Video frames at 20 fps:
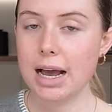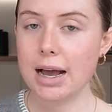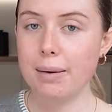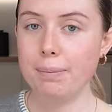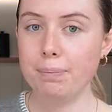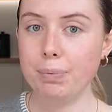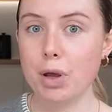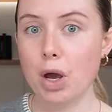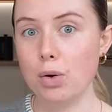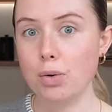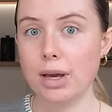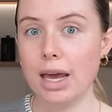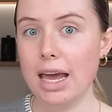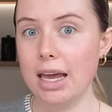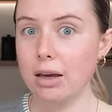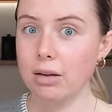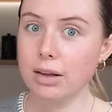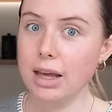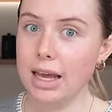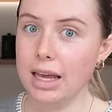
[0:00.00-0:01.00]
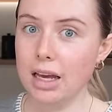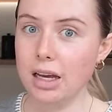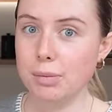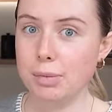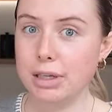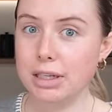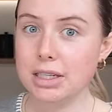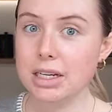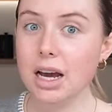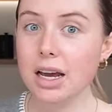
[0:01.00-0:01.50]
um, okay on the
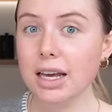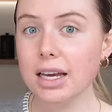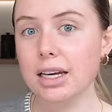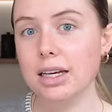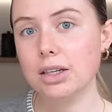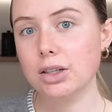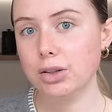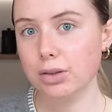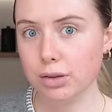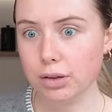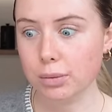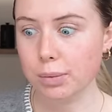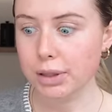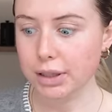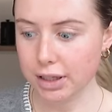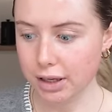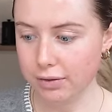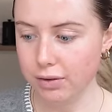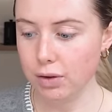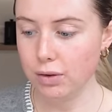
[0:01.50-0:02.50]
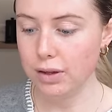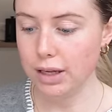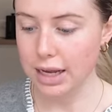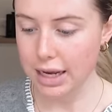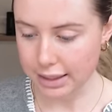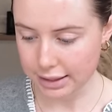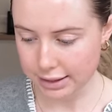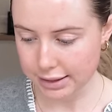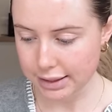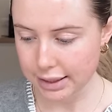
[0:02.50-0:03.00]
AIP diet, and Google will give you
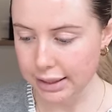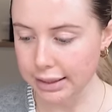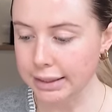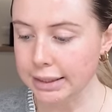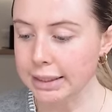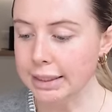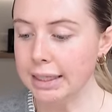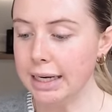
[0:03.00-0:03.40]
the answer.